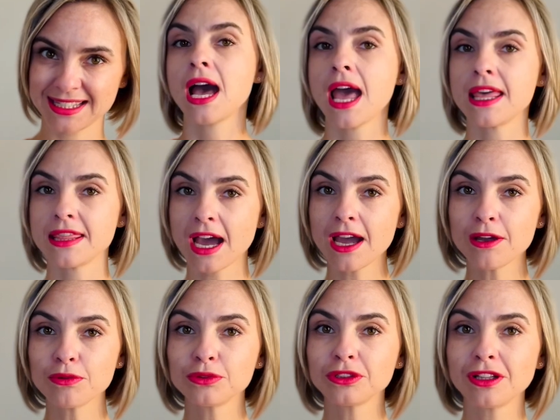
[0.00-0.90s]
And I
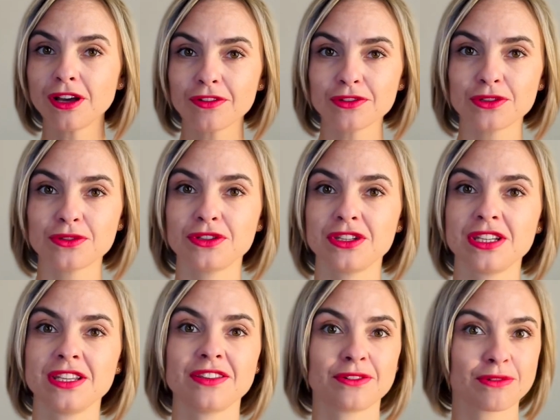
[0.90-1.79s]
would love to see
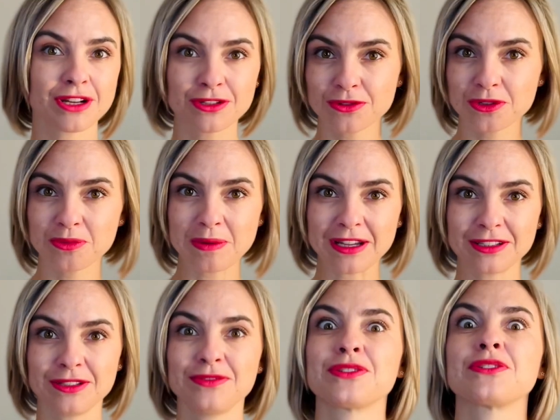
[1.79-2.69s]
the
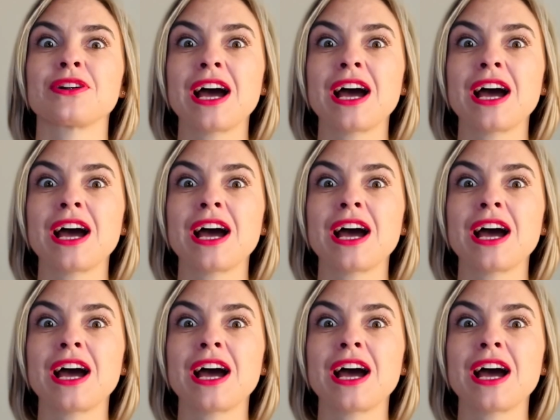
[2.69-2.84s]
retrospectives or